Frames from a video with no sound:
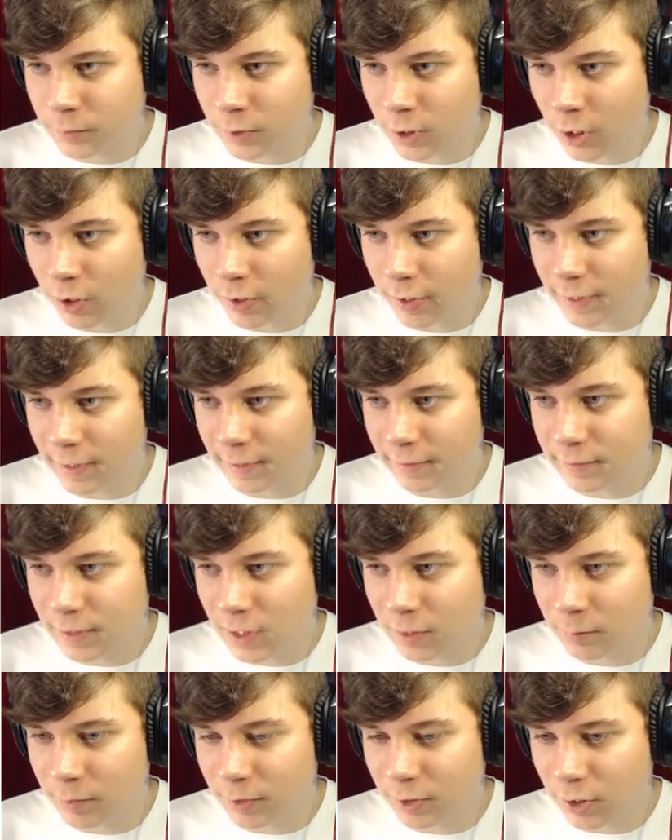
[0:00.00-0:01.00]
guy Time
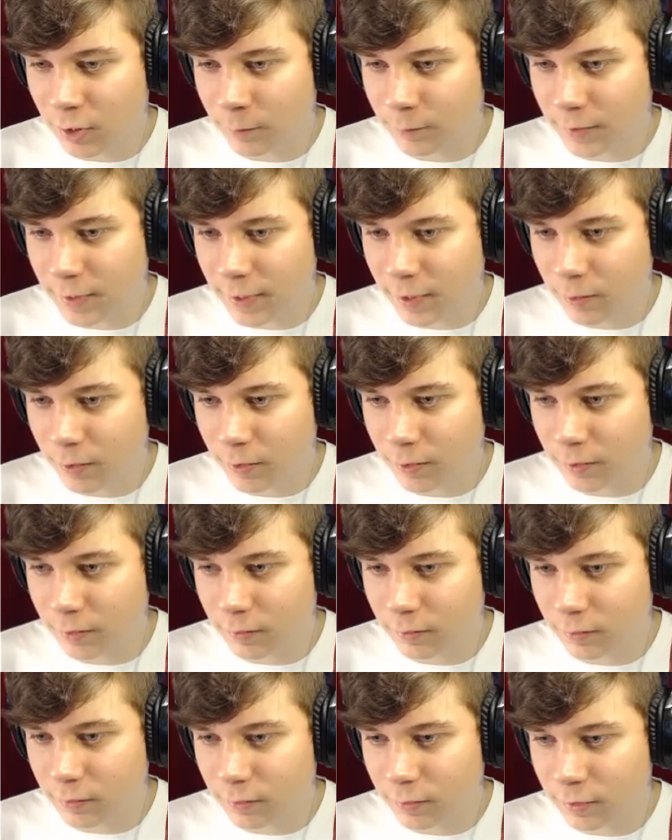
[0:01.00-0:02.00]
telling me to come down, I,
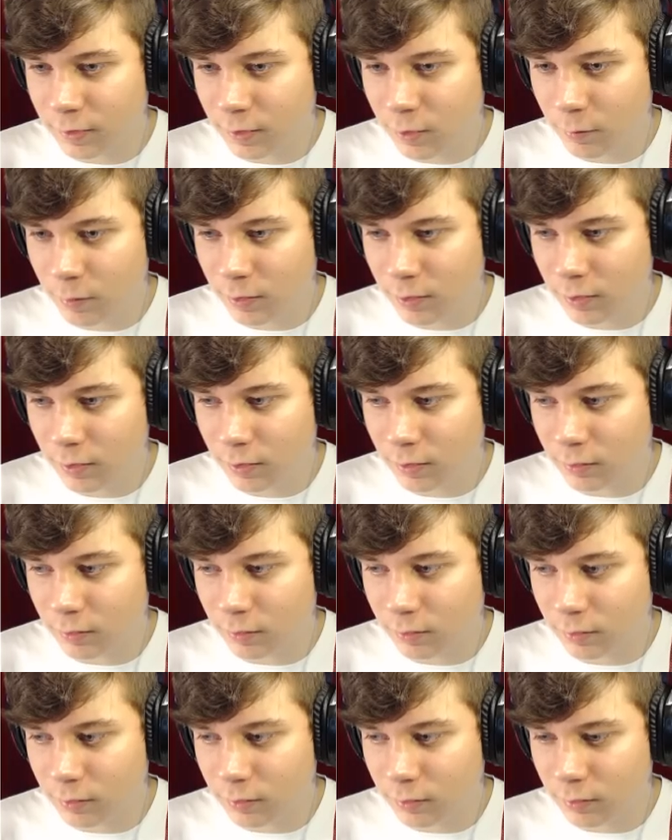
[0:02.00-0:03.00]
and now I'm here. The
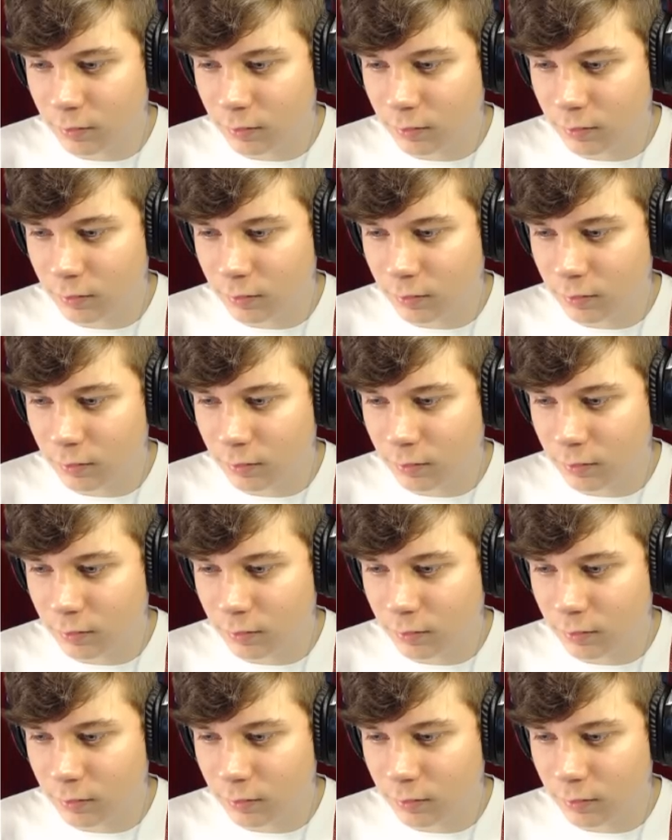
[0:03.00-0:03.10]
cameras